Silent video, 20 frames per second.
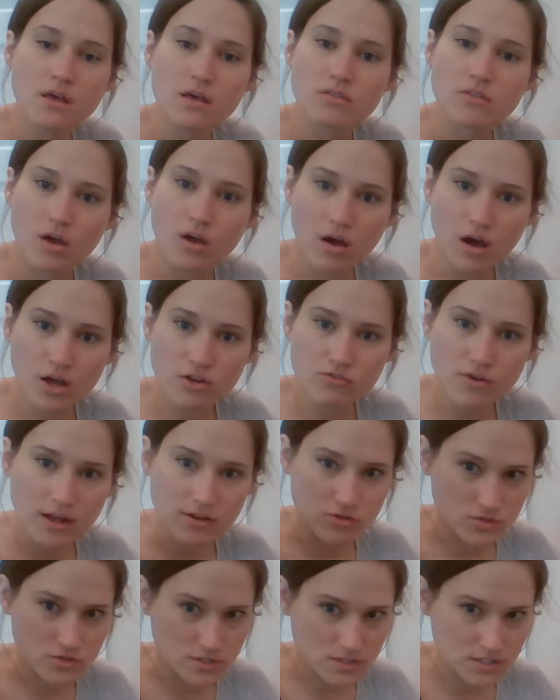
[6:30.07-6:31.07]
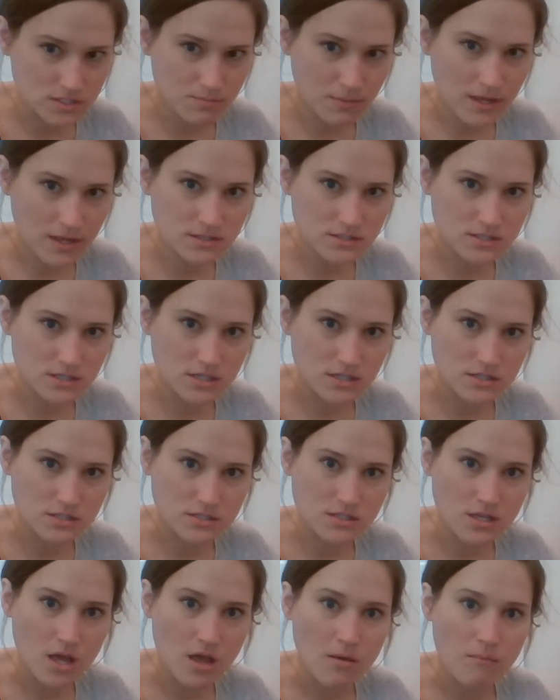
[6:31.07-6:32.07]
the contractor's
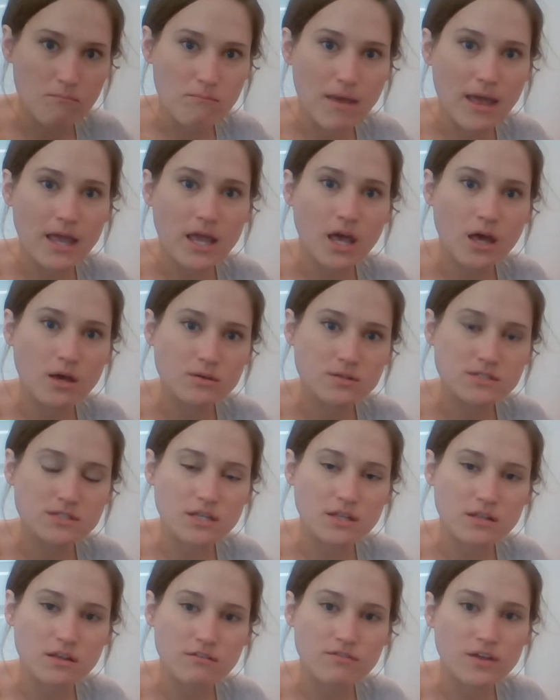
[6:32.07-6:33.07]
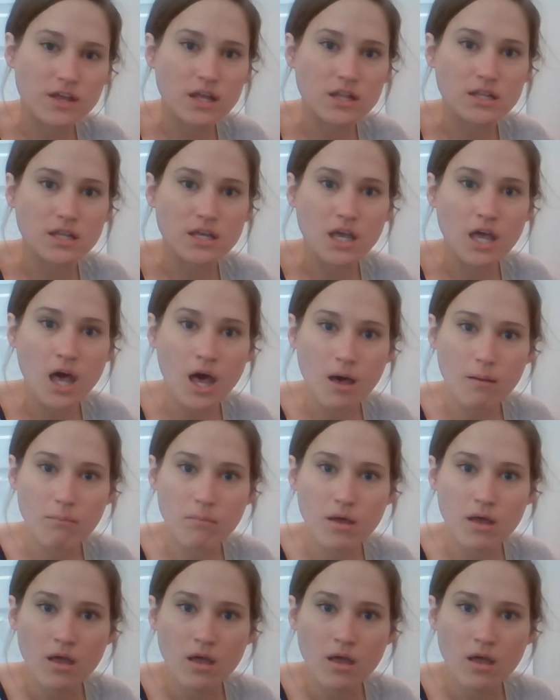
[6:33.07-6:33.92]
expenses may go significantly up.